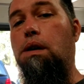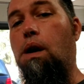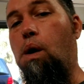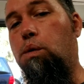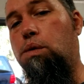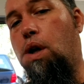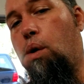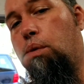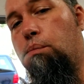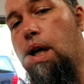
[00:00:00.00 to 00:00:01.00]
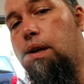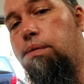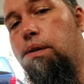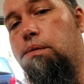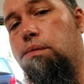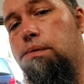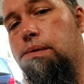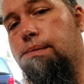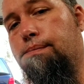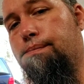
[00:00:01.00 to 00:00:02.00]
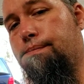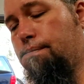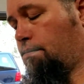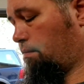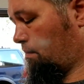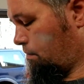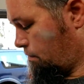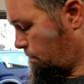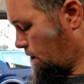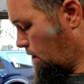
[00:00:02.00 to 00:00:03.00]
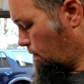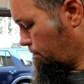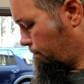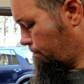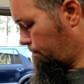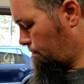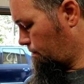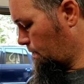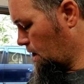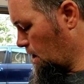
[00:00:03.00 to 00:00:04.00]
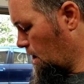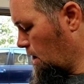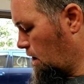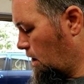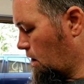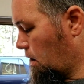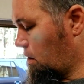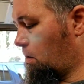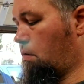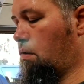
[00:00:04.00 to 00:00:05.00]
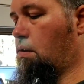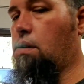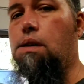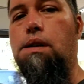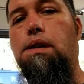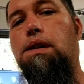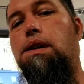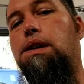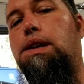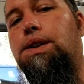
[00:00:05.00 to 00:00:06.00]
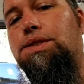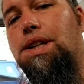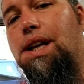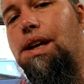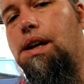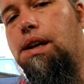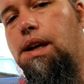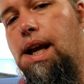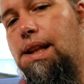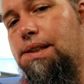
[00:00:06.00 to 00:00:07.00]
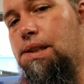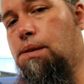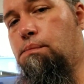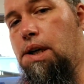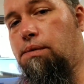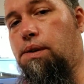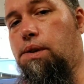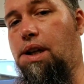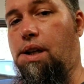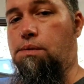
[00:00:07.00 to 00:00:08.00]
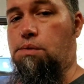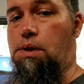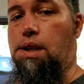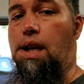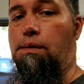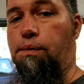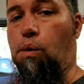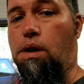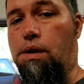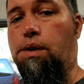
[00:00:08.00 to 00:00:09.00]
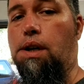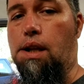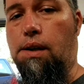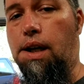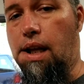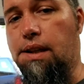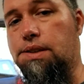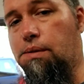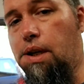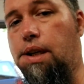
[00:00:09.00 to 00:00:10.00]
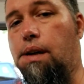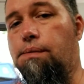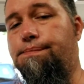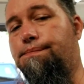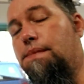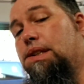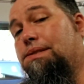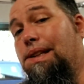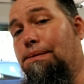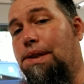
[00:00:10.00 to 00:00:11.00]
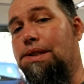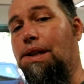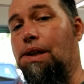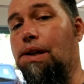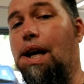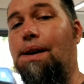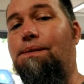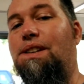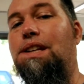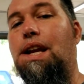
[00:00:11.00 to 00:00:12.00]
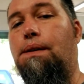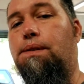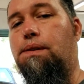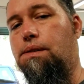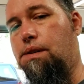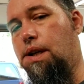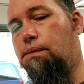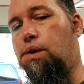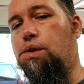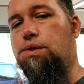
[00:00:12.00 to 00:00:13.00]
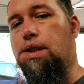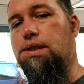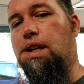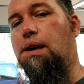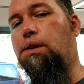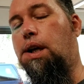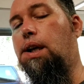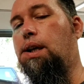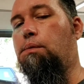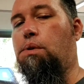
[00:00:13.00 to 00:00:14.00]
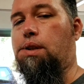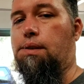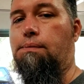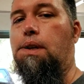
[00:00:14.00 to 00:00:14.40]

Old Cobra microphone. Yep. And here's a Galaxy microphone that comes with a $400 Galaxy radio. Let's see if it's any good. I've never, never used this, never keyed up with it.